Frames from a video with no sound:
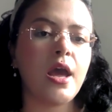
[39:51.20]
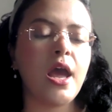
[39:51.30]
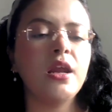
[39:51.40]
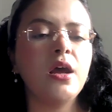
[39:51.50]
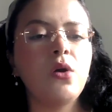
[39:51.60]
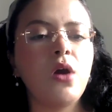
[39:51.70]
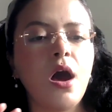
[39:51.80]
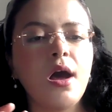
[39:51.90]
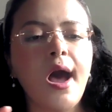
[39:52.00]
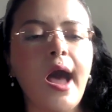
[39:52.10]
And
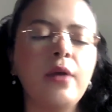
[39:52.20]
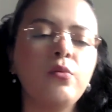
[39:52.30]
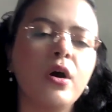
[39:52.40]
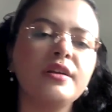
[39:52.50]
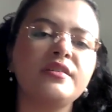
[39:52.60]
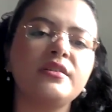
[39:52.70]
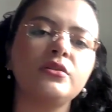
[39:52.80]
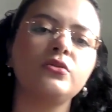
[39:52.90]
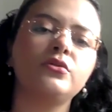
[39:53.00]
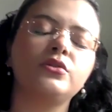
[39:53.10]
I want us
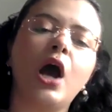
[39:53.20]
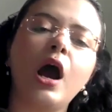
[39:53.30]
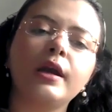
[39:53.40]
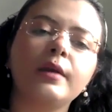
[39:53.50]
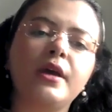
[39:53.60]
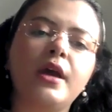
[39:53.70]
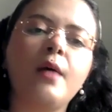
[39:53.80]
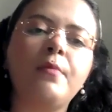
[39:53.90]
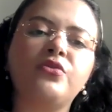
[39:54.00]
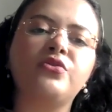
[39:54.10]
to talk a bit
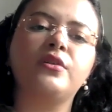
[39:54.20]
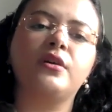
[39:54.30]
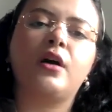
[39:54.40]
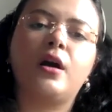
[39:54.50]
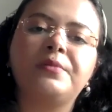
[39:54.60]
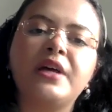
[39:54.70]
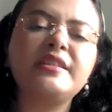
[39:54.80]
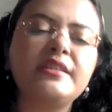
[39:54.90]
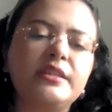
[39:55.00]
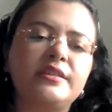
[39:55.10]
about the
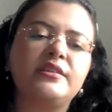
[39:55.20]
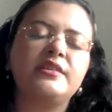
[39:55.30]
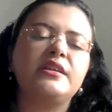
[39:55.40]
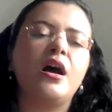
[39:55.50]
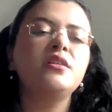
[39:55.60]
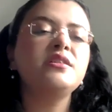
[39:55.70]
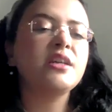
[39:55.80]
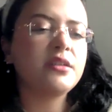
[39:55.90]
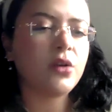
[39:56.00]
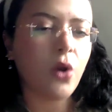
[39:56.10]
complexities and the
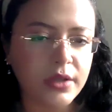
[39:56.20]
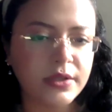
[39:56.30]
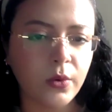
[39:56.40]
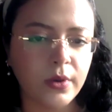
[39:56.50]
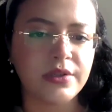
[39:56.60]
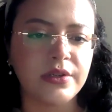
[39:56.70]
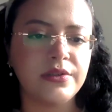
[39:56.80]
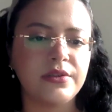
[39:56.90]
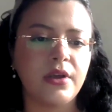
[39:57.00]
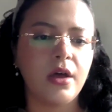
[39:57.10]
unintended
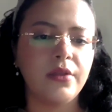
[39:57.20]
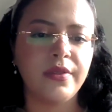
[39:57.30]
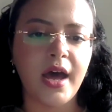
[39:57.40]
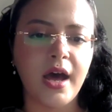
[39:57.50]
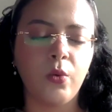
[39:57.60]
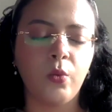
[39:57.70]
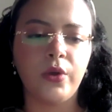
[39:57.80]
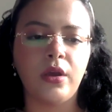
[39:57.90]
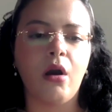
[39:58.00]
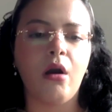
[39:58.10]
consequences that
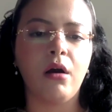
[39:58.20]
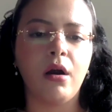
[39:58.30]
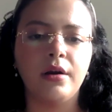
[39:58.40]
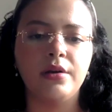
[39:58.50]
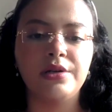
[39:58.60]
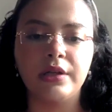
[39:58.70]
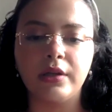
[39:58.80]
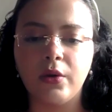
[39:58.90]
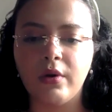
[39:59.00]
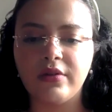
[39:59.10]
we are
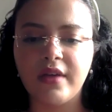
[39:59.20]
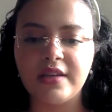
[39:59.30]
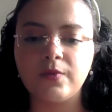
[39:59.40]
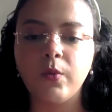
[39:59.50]
dealing with as